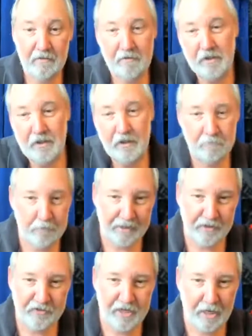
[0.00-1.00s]
Eh, about
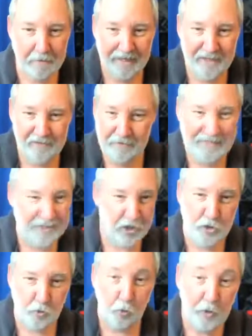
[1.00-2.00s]
the same. I guess it's
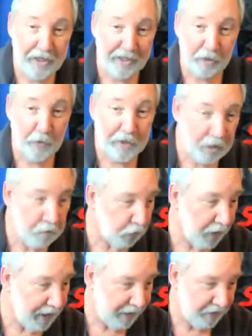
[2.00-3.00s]
just really, really
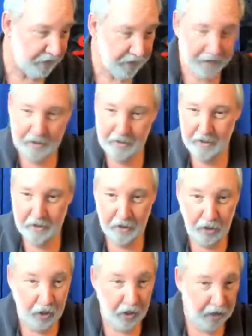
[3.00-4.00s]
bright
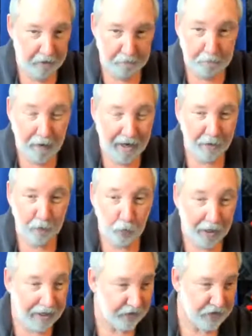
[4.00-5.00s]
on my
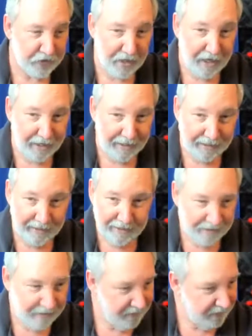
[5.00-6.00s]
right side
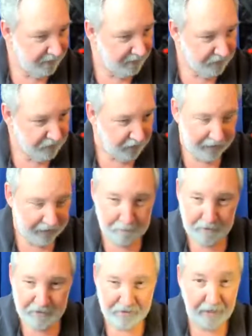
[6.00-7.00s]
I keep
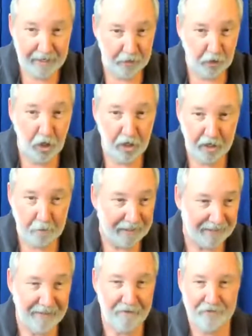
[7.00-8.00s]
this light on on my
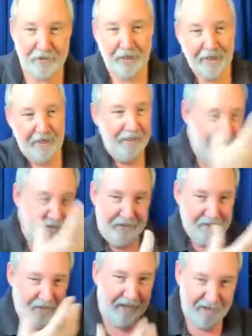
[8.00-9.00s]
left side
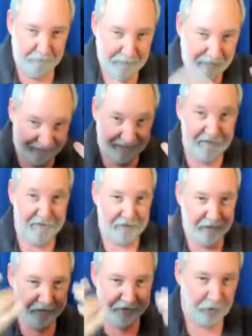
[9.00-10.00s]
to kind of make an
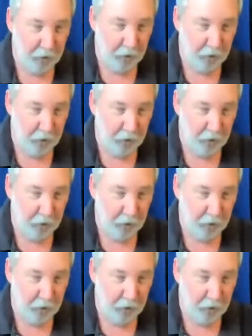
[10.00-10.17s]
evenness and